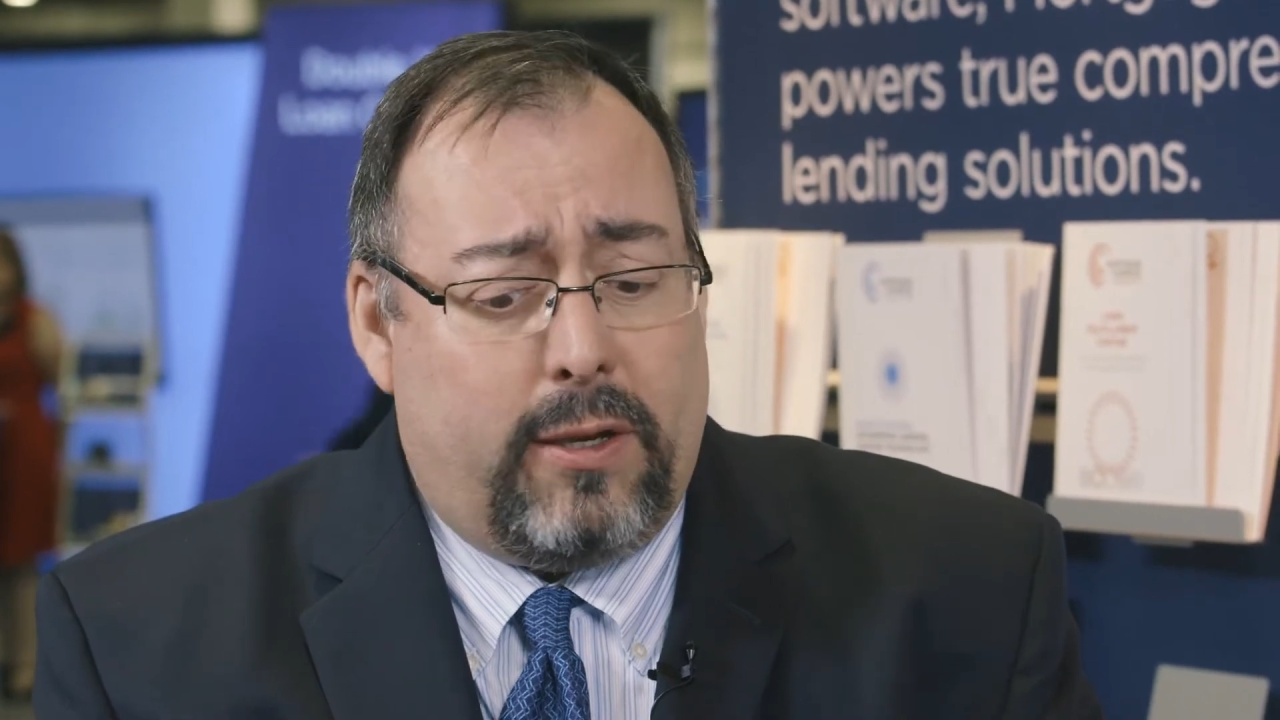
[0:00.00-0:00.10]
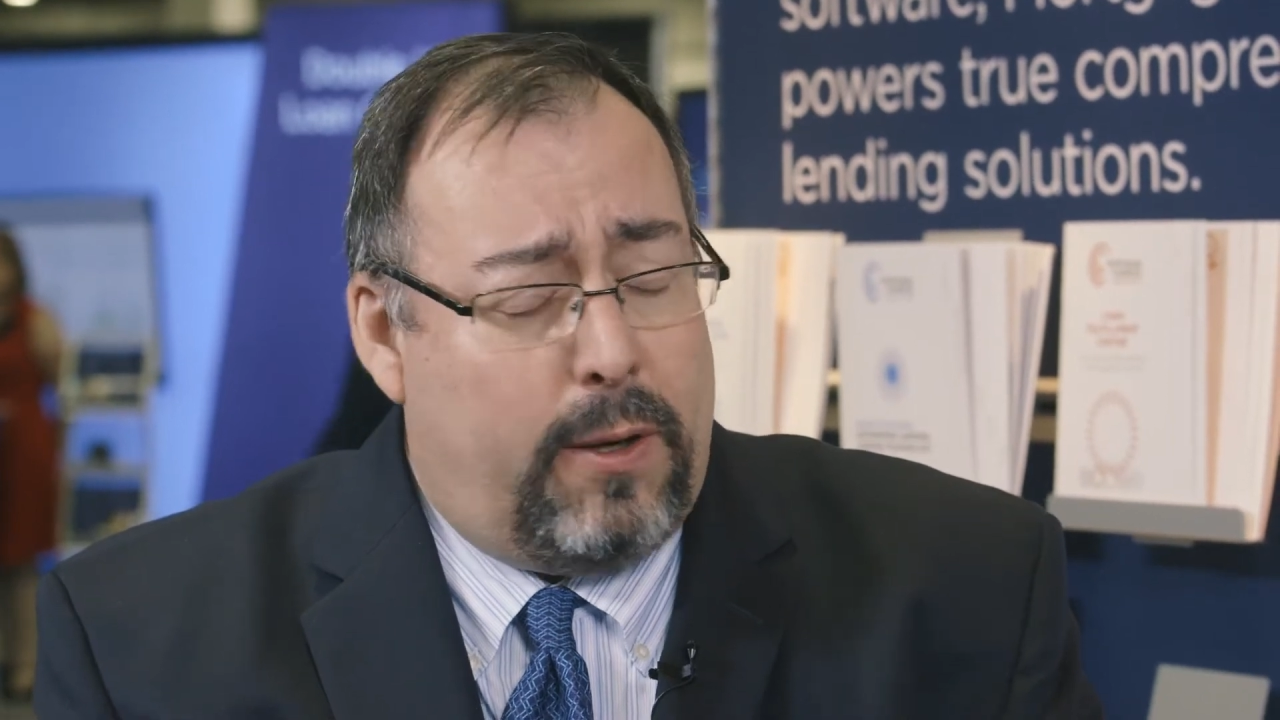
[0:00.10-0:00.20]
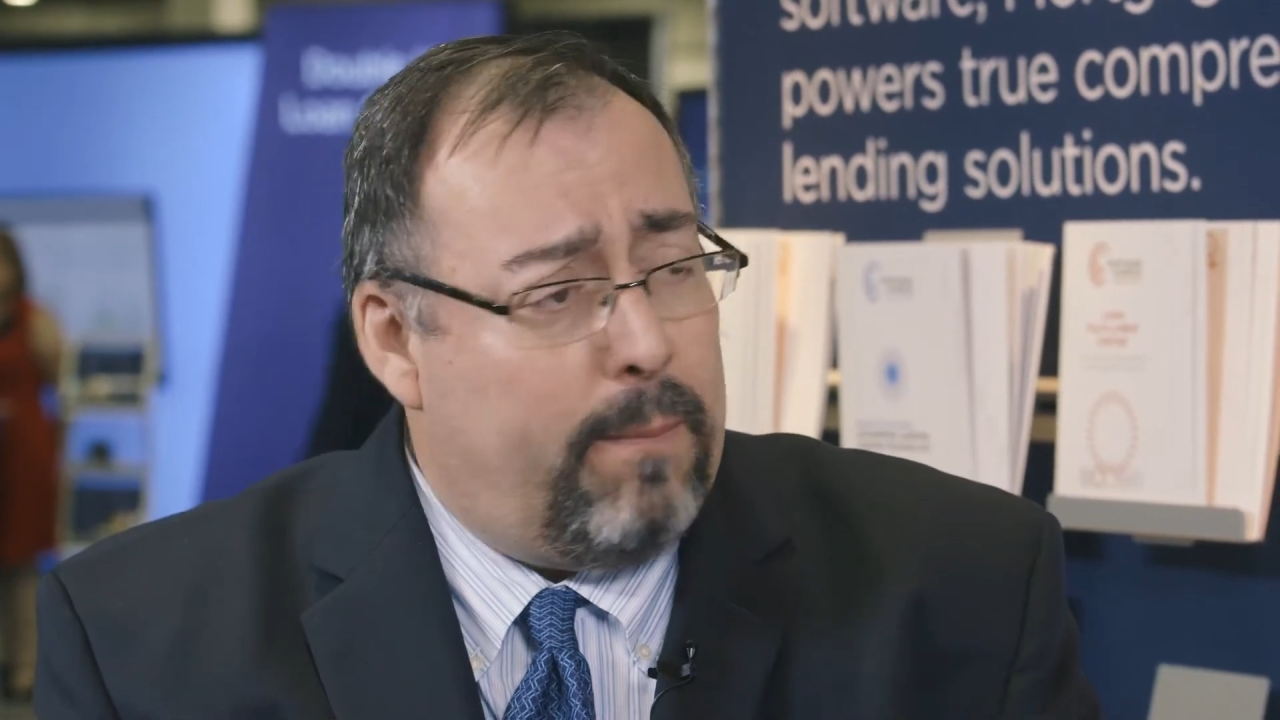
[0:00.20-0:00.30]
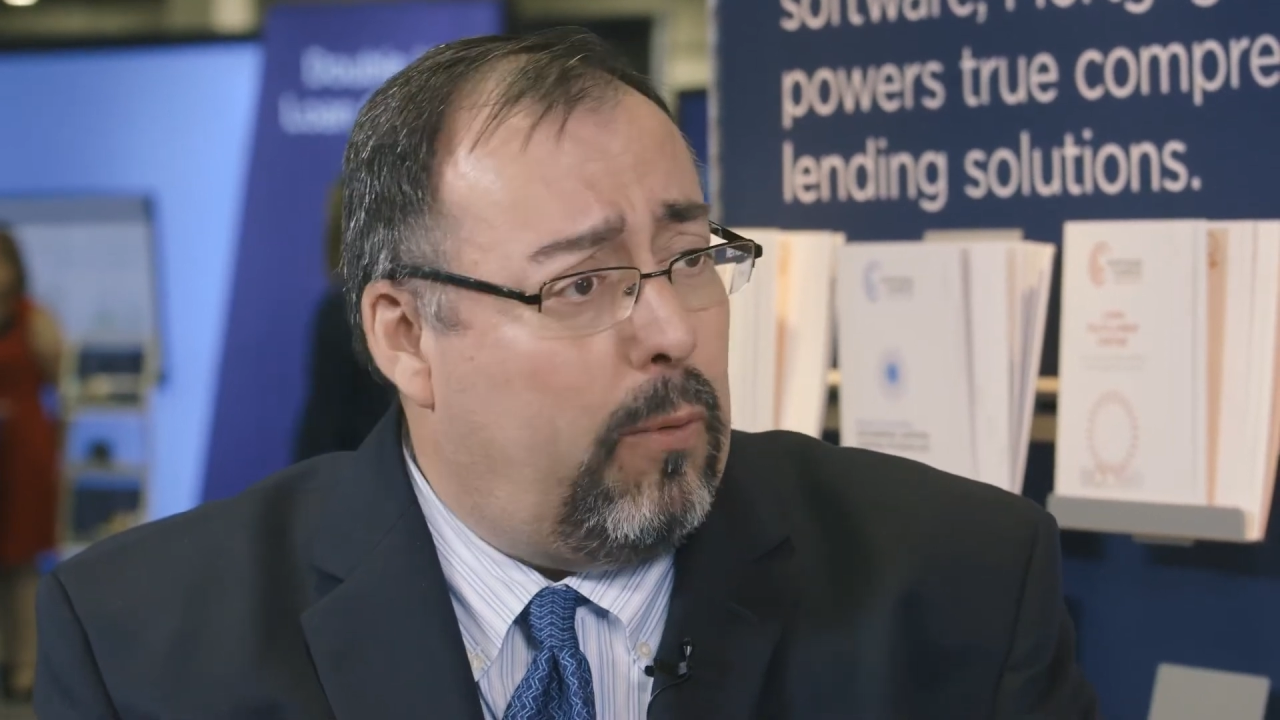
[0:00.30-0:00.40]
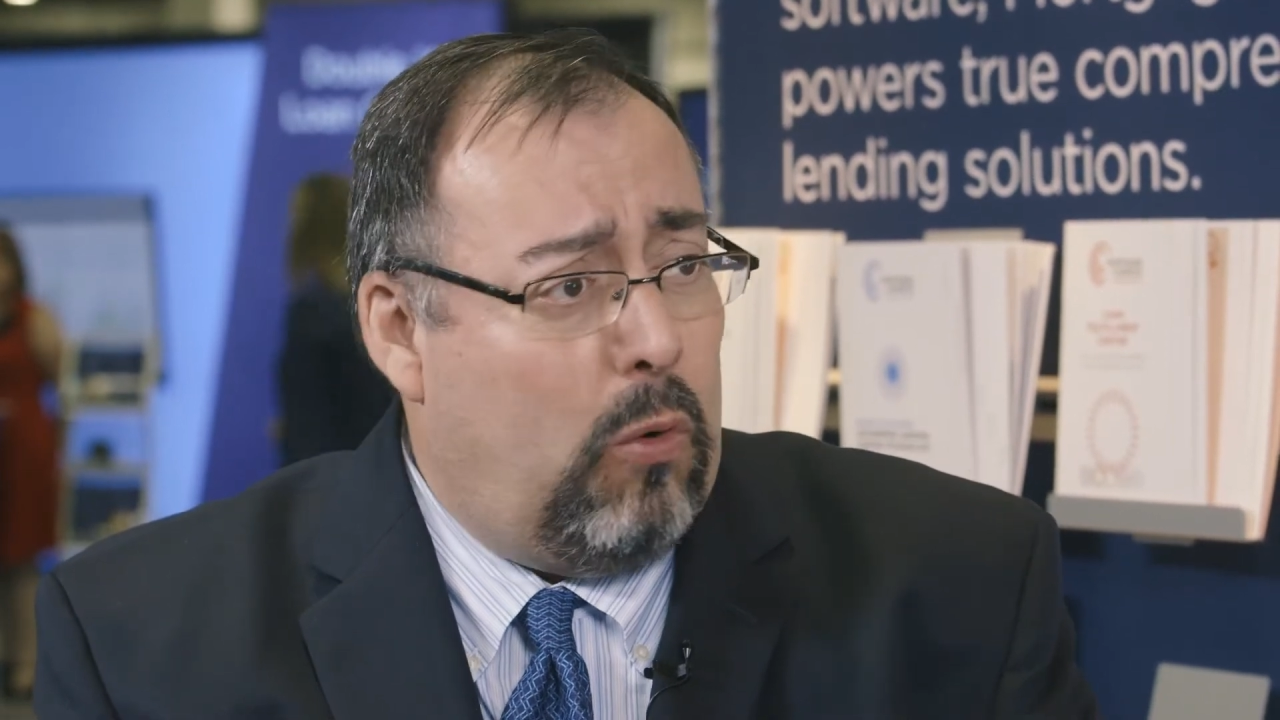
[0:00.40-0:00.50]
could
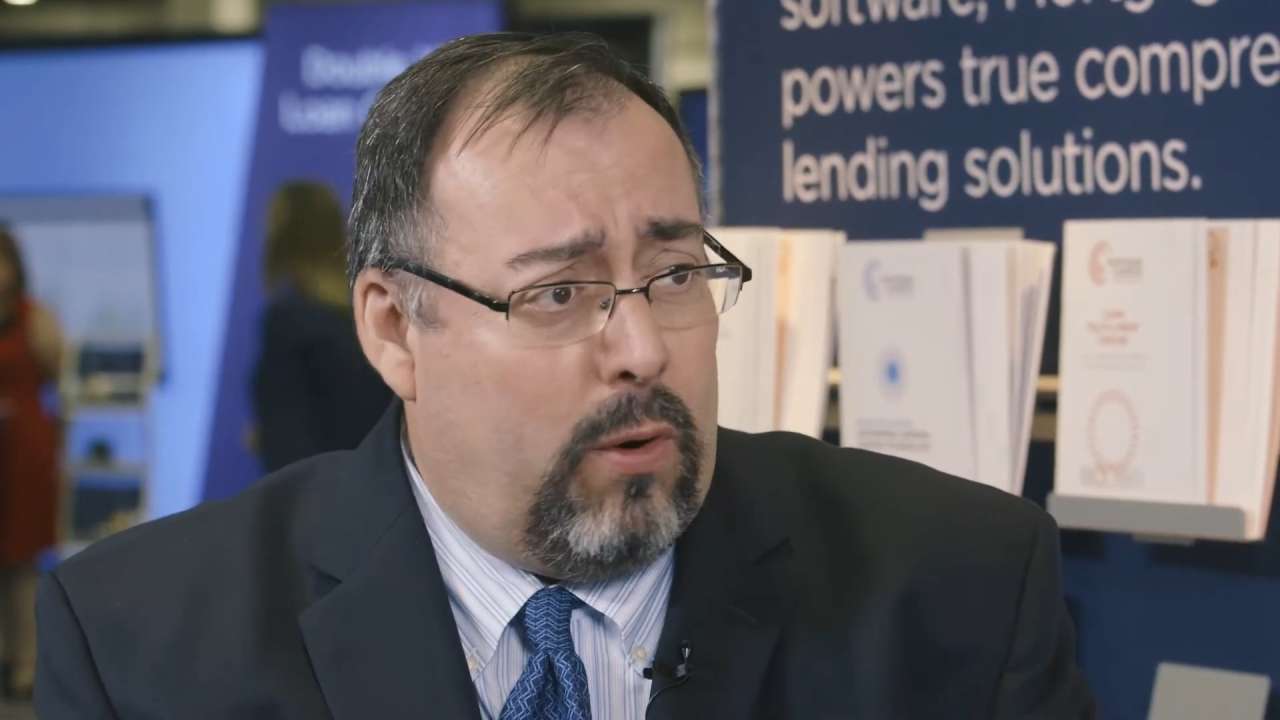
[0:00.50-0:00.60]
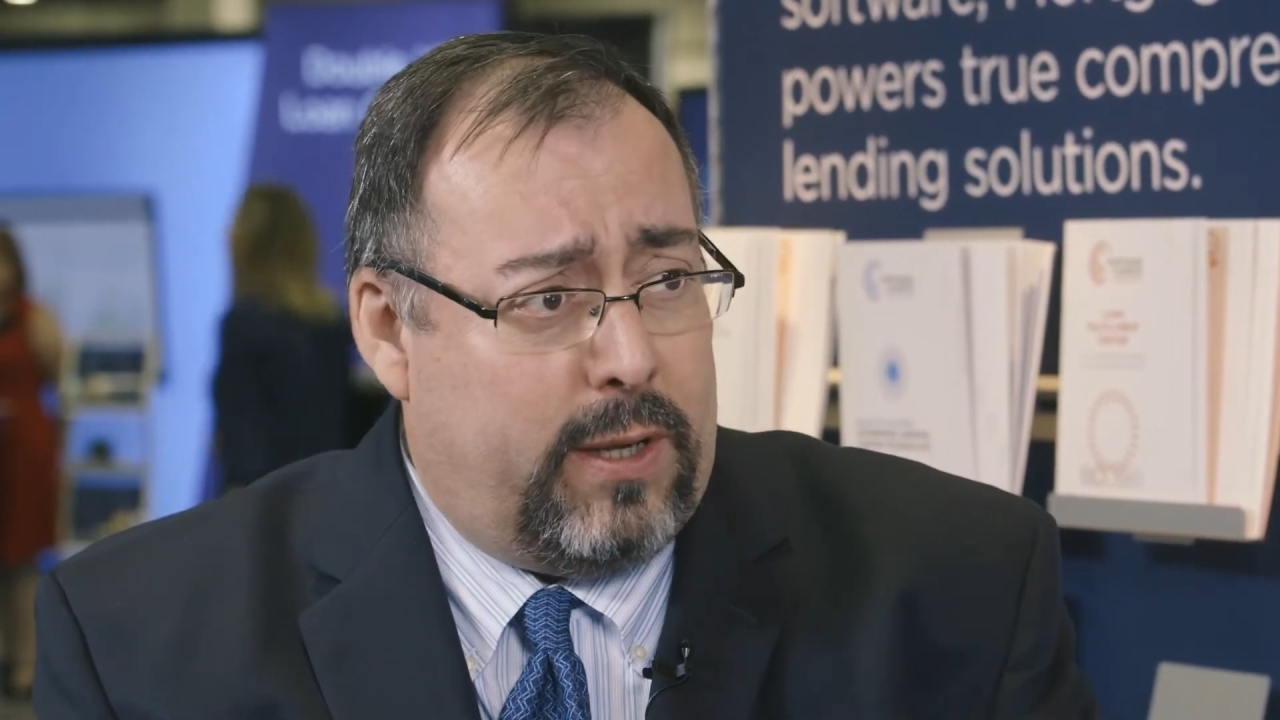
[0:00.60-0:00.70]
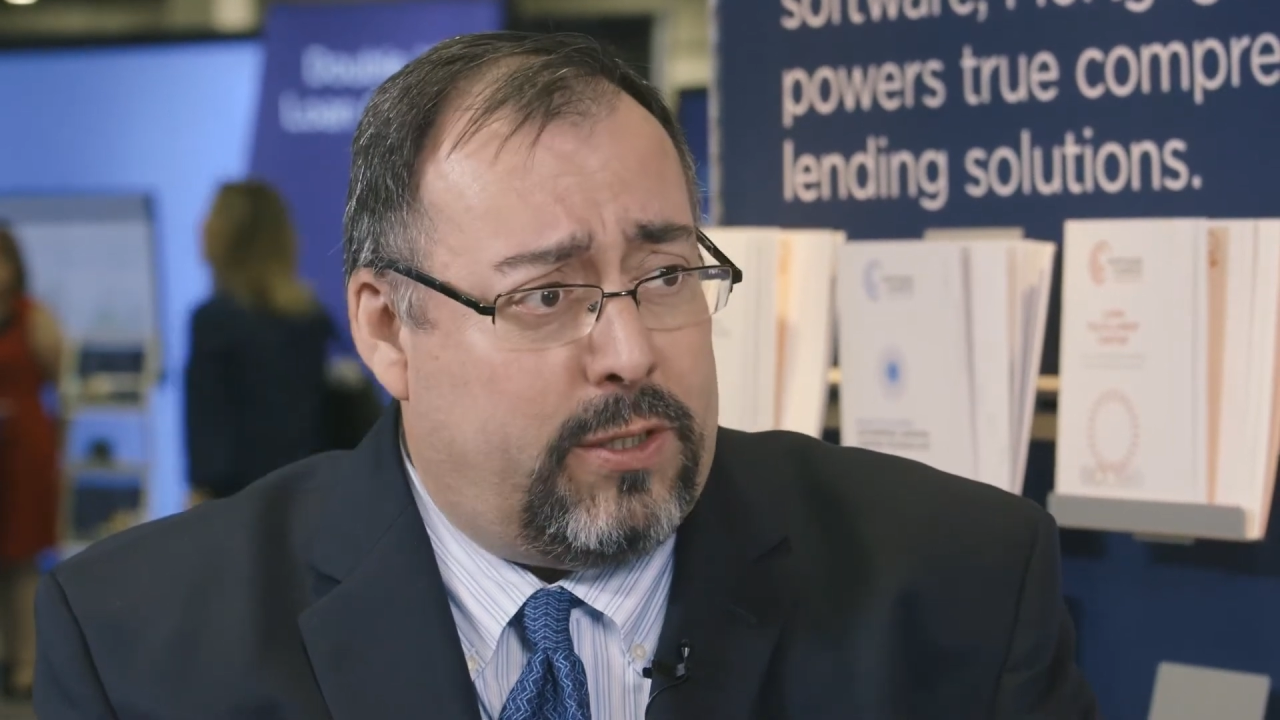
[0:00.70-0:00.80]
employ